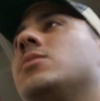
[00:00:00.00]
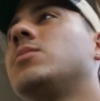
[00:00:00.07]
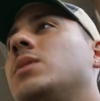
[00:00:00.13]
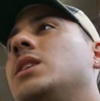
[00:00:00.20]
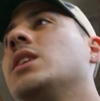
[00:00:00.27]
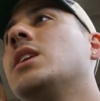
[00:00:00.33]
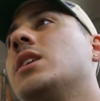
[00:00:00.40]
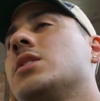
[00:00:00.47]

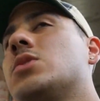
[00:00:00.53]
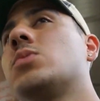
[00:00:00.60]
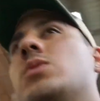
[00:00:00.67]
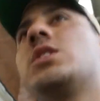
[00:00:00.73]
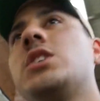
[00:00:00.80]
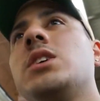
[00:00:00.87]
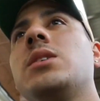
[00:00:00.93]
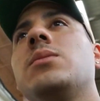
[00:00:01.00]
we
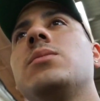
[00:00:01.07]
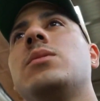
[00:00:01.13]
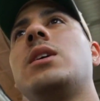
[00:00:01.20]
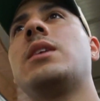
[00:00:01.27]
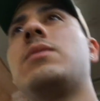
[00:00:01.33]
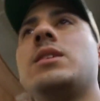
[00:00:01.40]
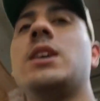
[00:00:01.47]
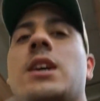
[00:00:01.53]
switch it. We
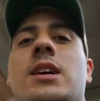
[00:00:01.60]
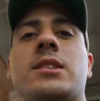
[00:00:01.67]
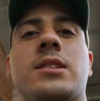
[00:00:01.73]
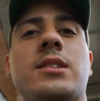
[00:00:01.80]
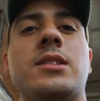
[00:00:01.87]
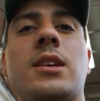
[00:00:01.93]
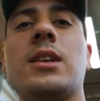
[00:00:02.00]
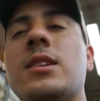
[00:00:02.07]
have the
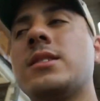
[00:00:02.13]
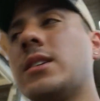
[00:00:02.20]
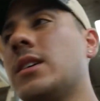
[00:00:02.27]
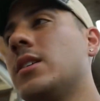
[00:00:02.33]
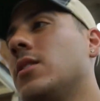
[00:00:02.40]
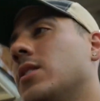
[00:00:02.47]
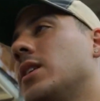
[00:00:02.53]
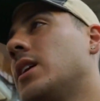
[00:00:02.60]
gaskets, like I
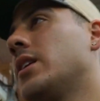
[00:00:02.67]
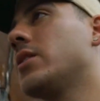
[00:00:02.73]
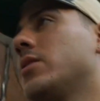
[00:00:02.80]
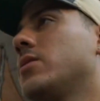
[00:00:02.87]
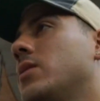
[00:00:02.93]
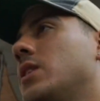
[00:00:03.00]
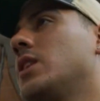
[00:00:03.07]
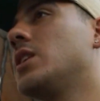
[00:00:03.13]
said, all that
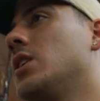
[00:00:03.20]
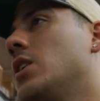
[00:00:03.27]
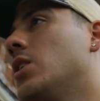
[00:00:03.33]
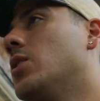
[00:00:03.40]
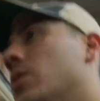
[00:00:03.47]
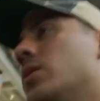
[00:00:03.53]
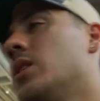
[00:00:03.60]
ready to go.